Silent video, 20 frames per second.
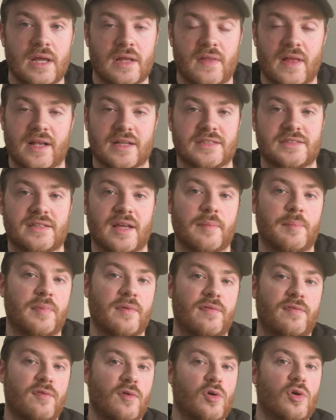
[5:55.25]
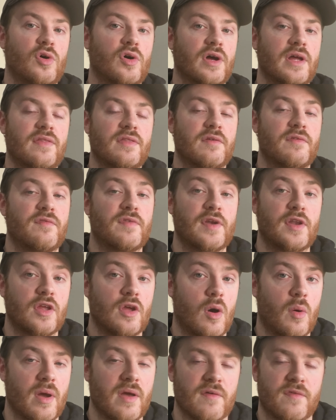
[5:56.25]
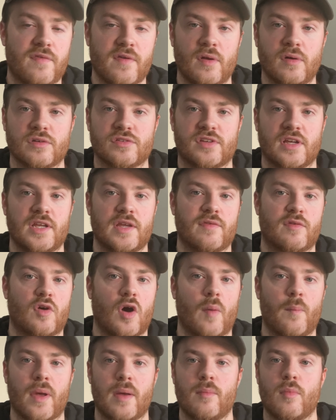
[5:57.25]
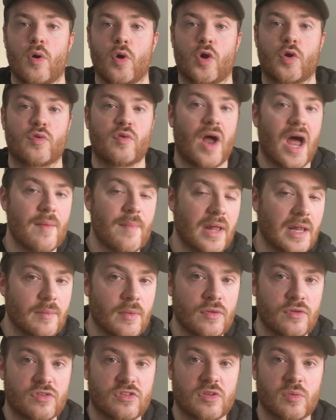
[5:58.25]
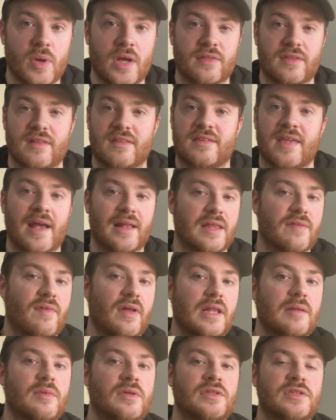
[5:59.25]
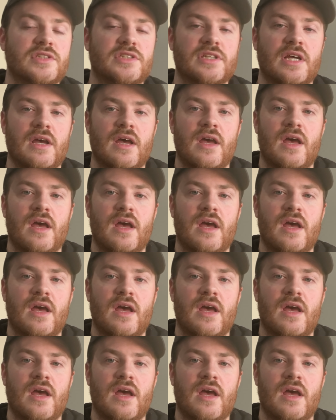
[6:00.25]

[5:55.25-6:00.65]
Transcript: Like I said before in the video, it feels like you've got a bit more crime elements to it, detective elements.